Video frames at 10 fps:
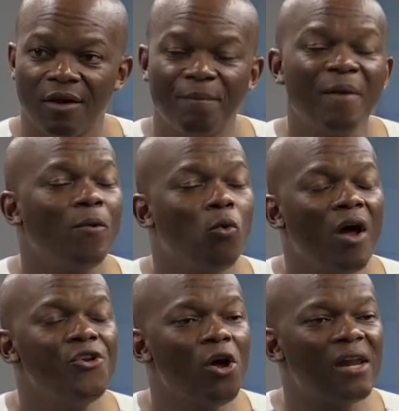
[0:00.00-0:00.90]
People who
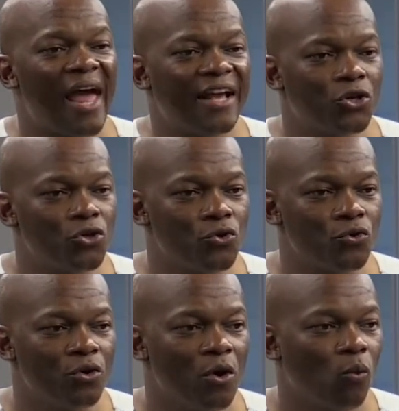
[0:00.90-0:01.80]
are not like
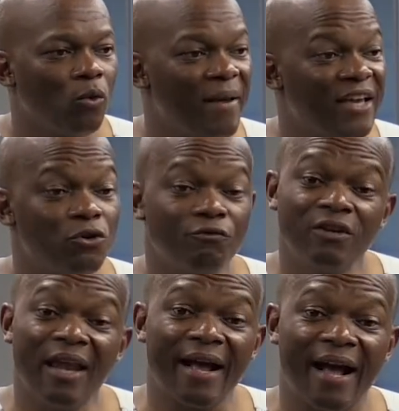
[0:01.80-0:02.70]
you will make you
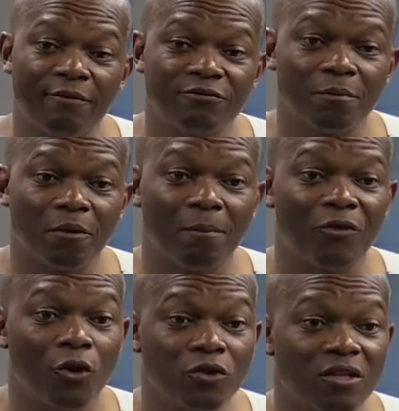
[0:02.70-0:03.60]
feel uncomfortable,
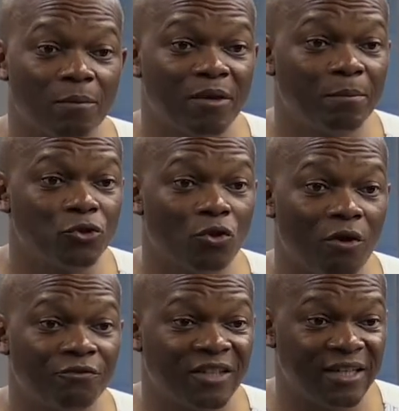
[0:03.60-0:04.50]
but those are the people you
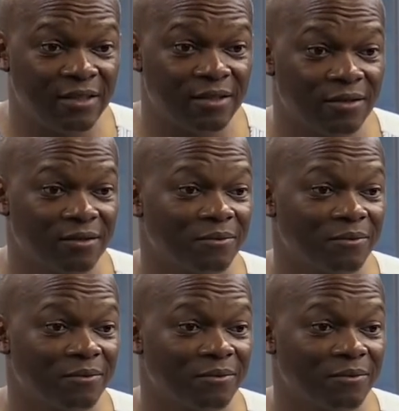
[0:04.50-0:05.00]
often need.